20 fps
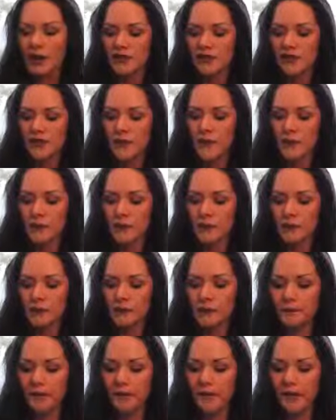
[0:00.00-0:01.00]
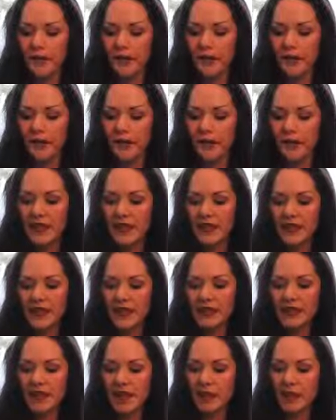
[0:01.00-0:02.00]
So
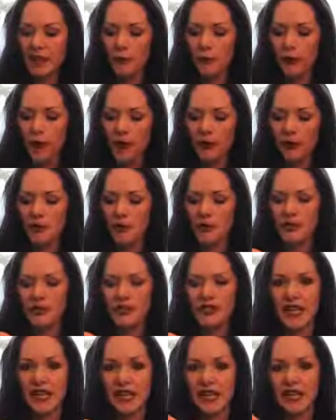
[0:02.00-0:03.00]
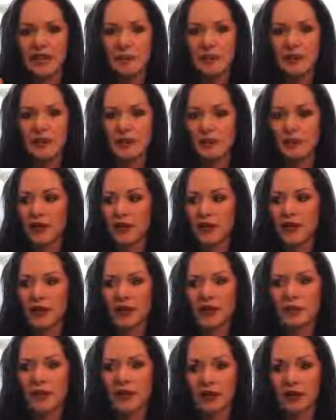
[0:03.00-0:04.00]
these are the particles that end up in the
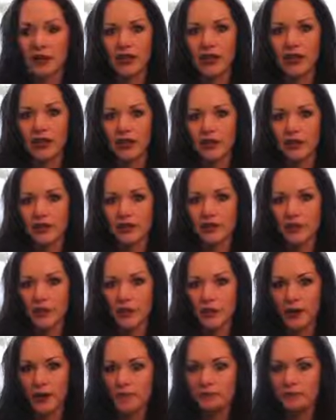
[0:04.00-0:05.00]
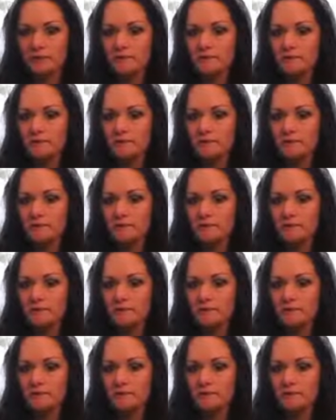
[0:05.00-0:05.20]
bloodstream carrying cholesterol.